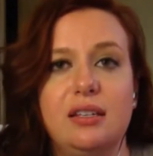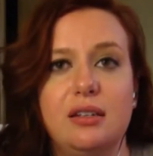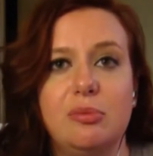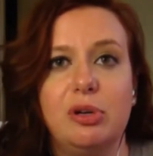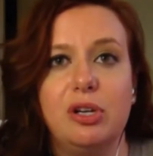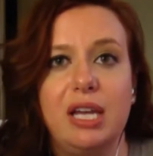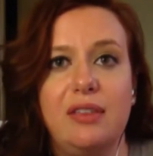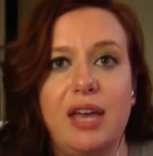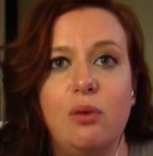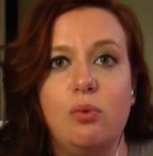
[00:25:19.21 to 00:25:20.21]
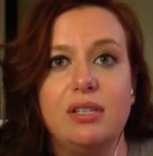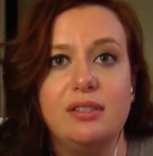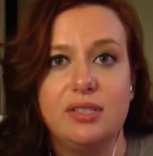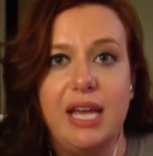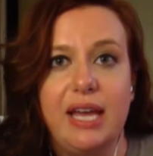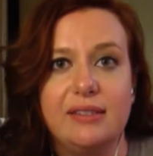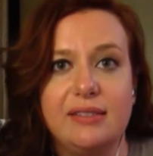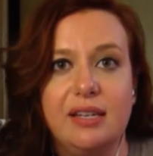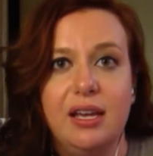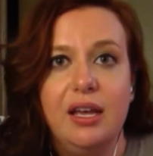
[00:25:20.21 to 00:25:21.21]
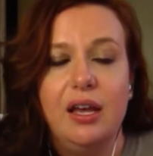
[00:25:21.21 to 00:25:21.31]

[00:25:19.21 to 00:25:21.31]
the end of the book. And that was their test.